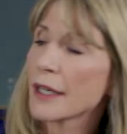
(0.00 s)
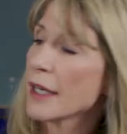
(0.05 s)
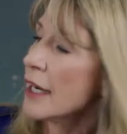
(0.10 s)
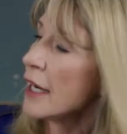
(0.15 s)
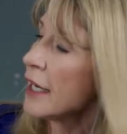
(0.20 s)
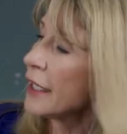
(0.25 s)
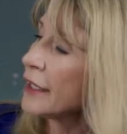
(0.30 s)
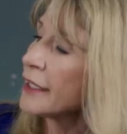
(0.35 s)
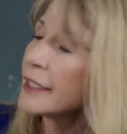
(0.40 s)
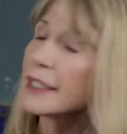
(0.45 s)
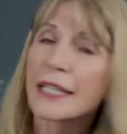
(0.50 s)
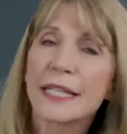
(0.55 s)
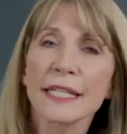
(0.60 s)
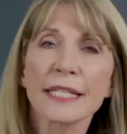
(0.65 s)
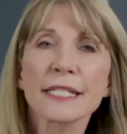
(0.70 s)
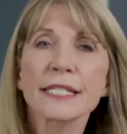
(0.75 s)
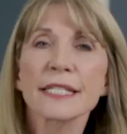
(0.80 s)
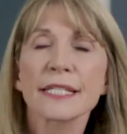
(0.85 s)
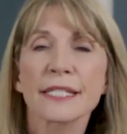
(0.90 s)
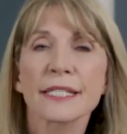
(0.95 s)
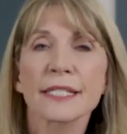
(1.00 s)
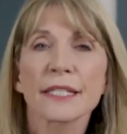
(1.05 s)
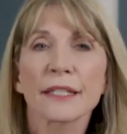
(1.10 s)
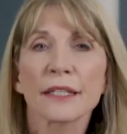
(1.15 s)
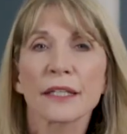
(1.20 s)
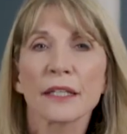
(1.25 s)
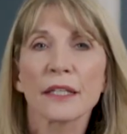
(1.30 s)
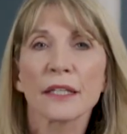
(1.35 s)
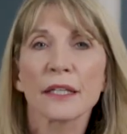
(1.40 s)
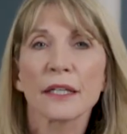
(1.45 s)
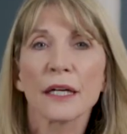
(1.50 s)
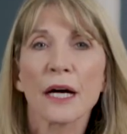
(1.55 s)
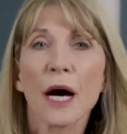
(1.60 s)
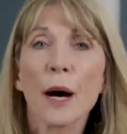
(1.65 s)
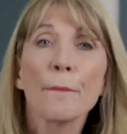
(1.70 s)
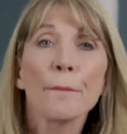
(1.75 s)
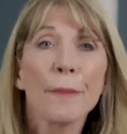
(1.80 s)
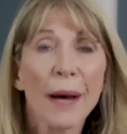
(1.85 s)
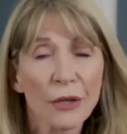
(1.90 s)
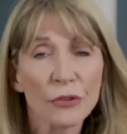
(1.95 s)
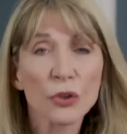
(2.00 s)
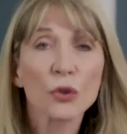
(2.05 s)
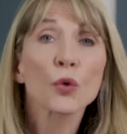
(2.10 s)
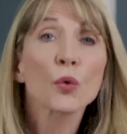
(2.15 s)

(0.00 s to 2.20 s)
at least about